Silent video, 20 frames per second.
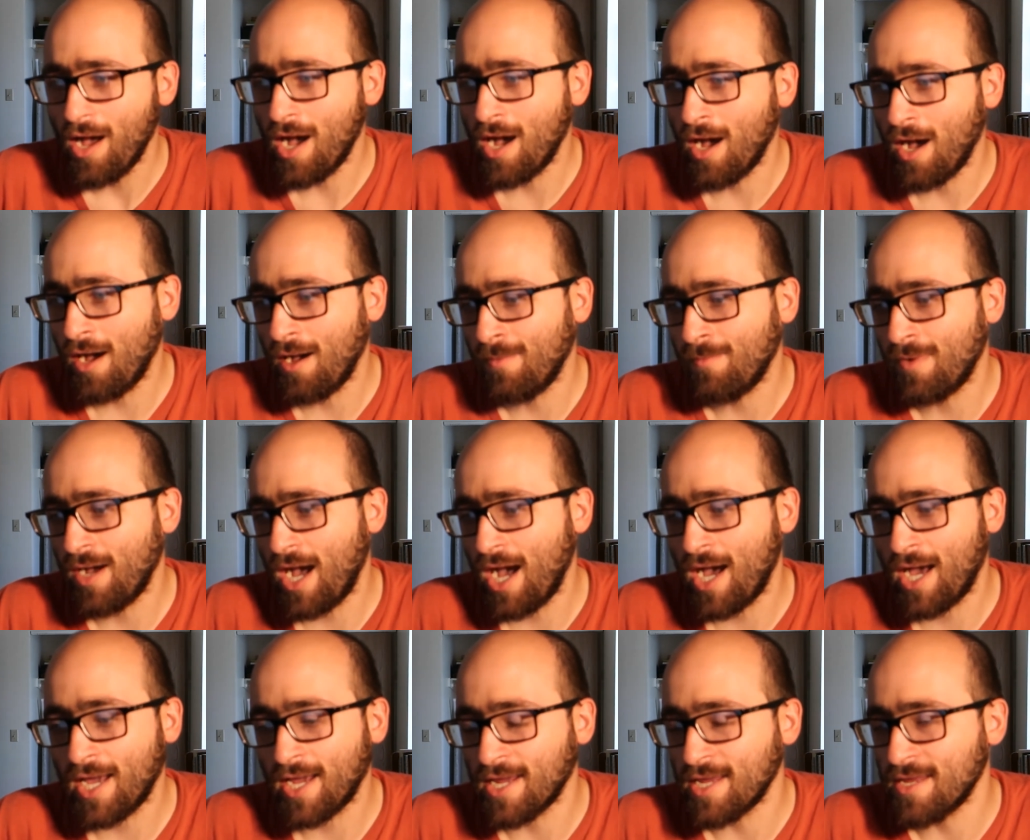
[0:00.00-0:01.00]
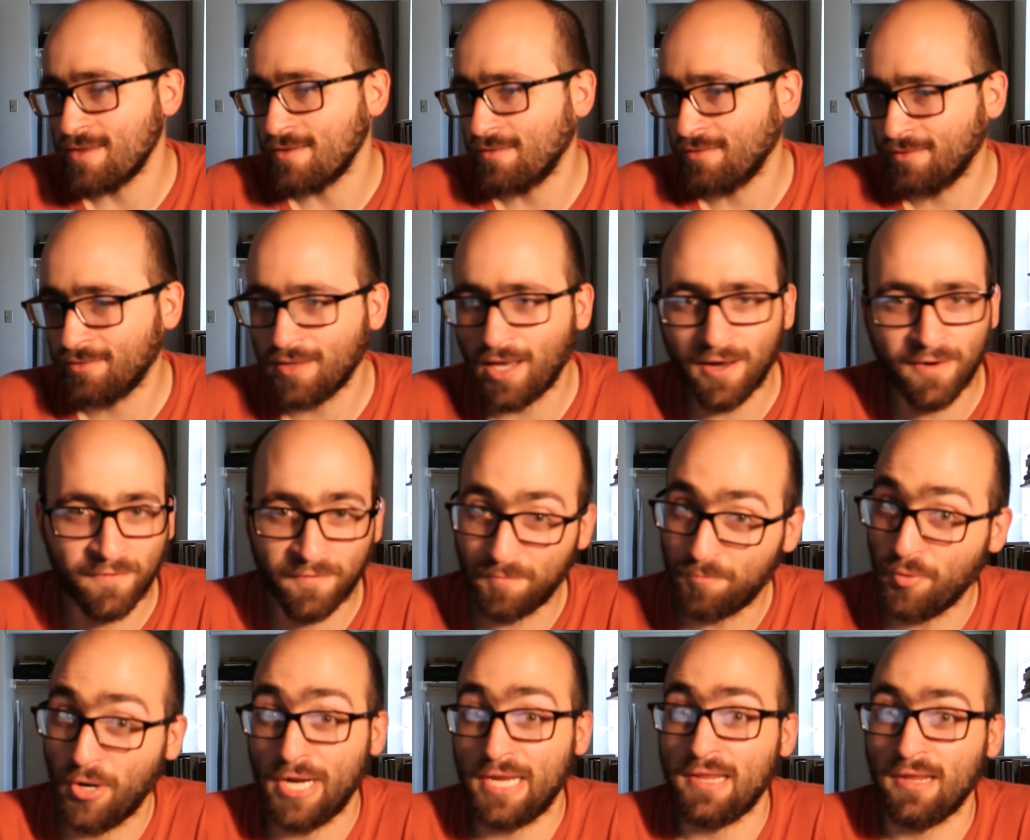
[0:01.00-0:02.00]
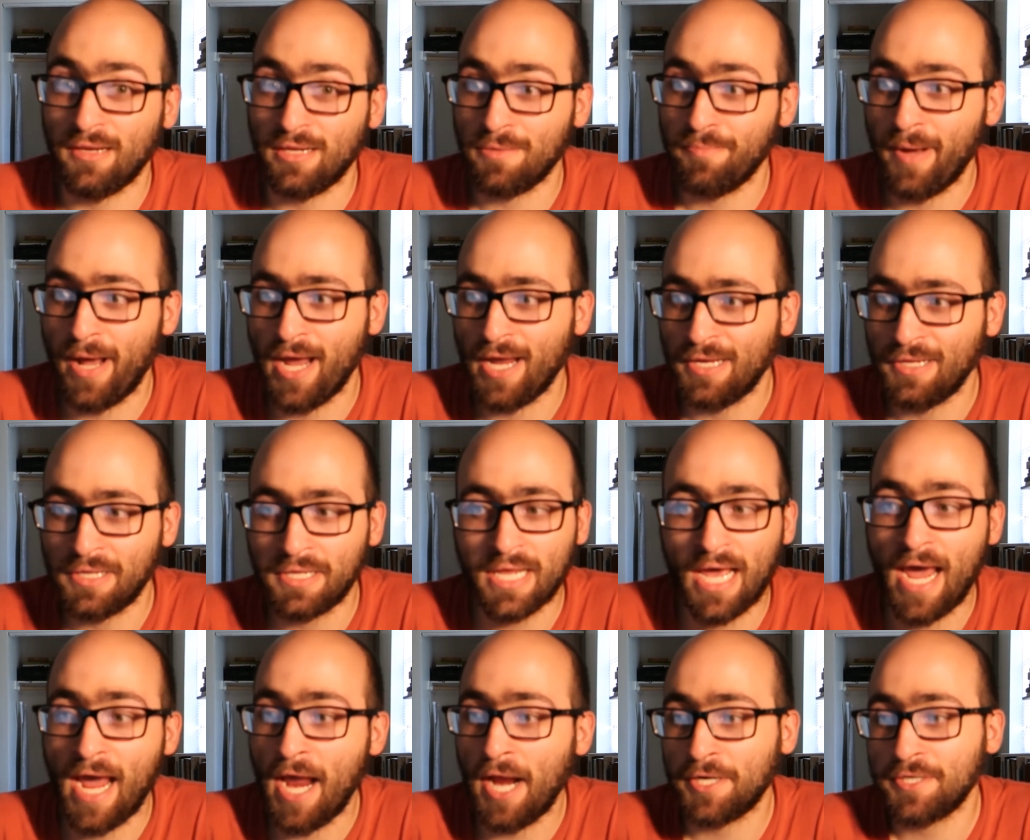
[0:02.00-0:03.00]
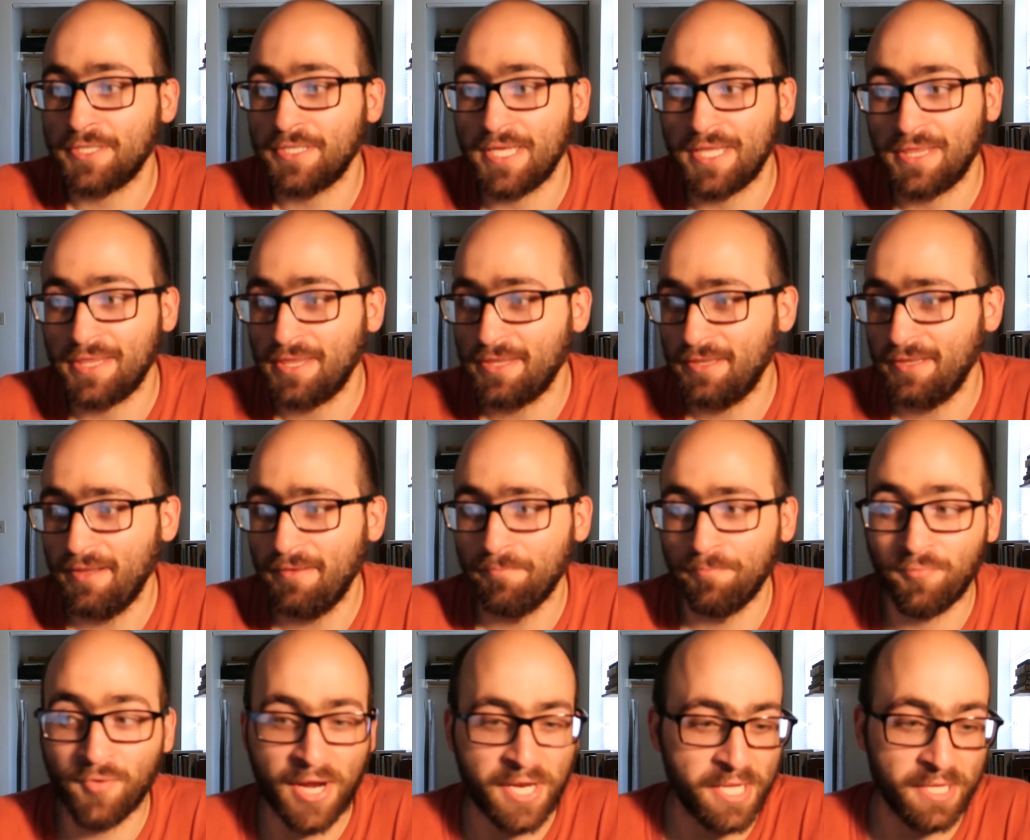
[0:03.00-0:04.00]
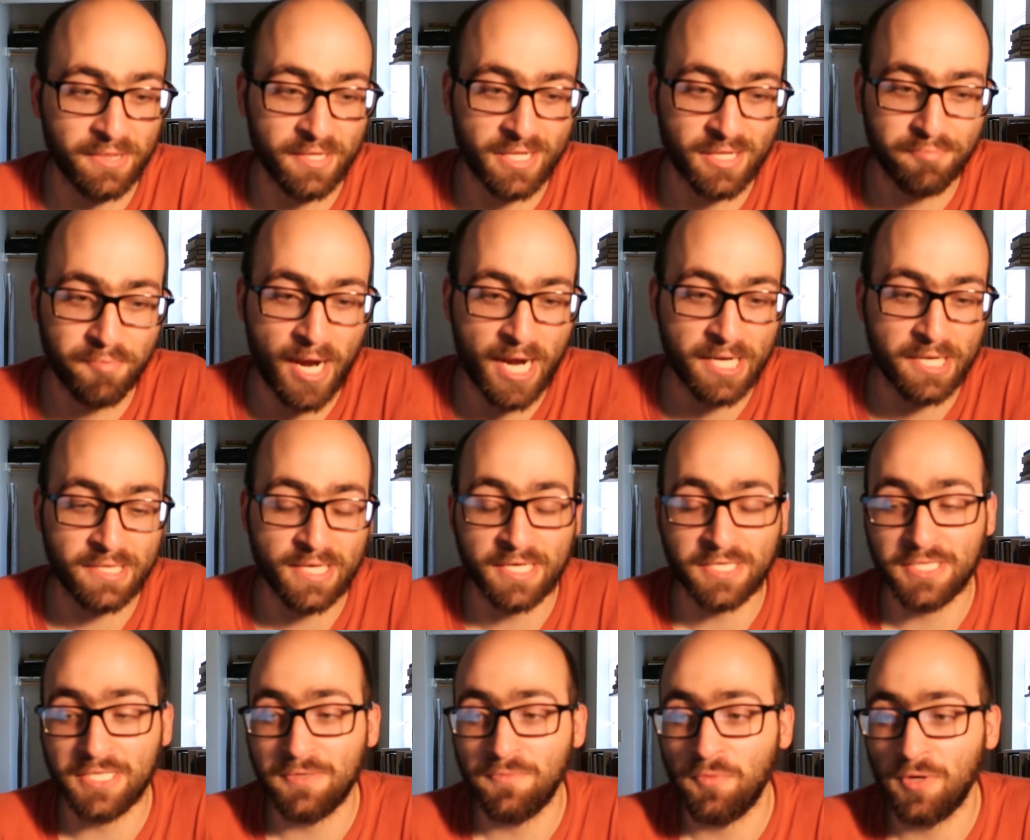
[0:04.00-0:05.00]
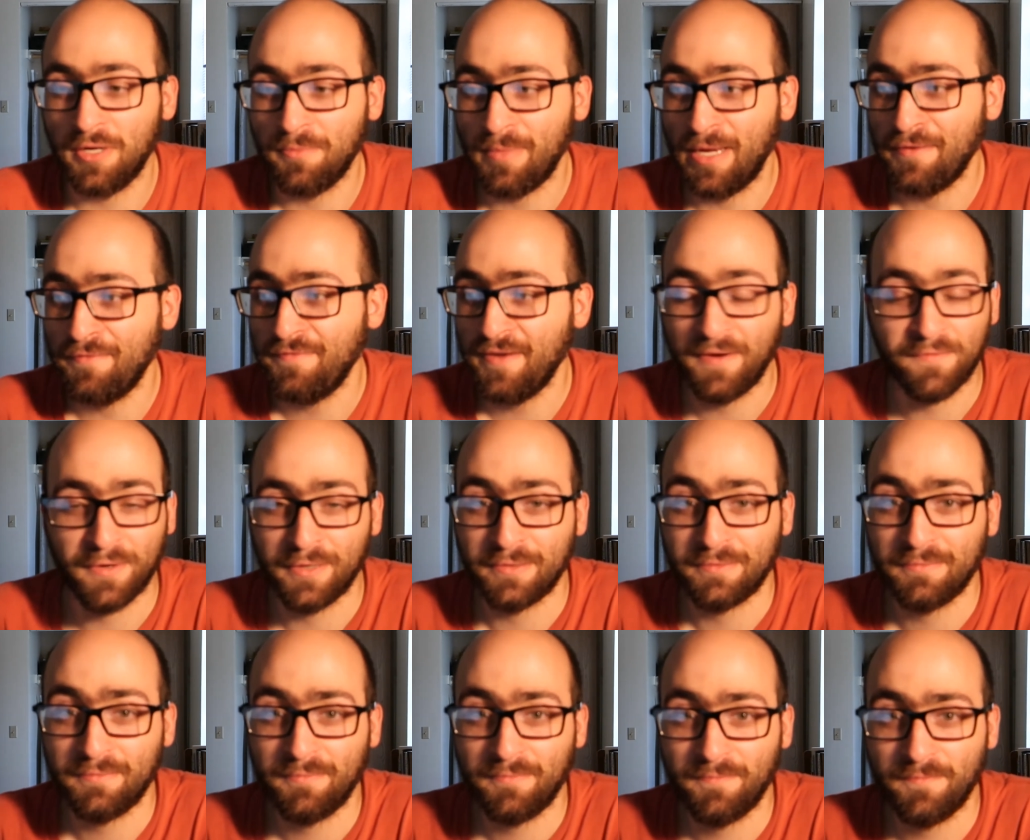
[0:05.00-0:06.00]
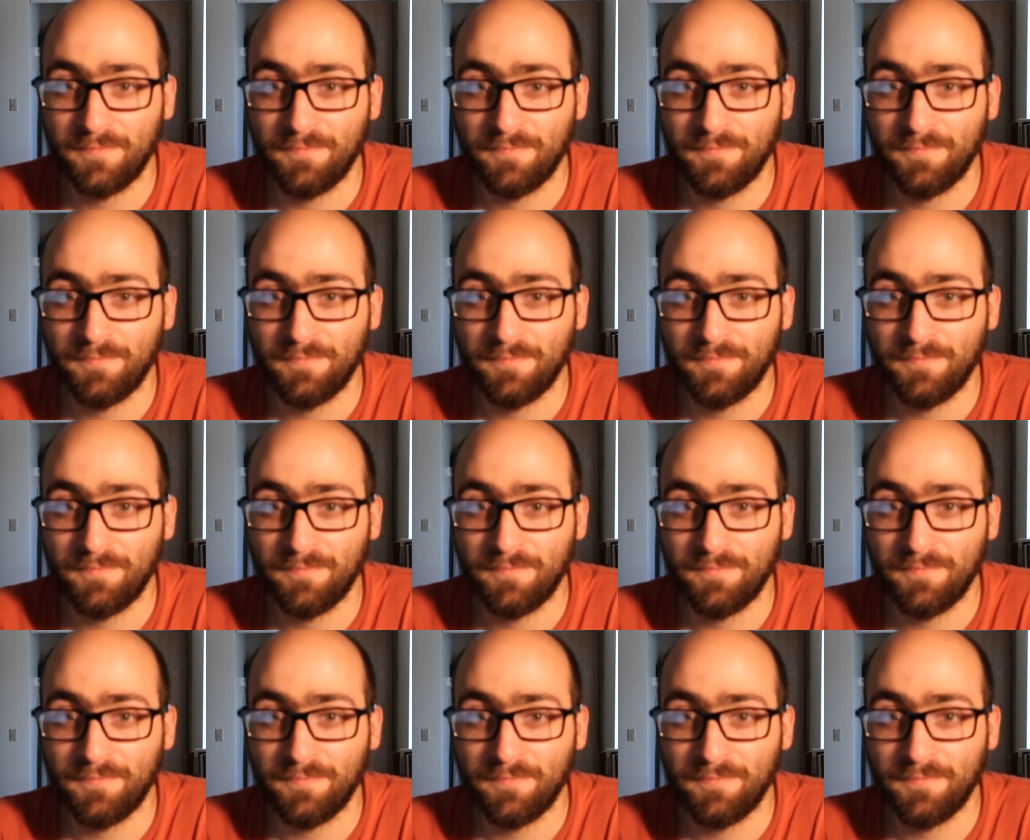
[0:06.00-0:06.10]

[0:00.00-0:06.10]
Um, I love breaking spines. I actually, breaking the spine is actually one of my favorite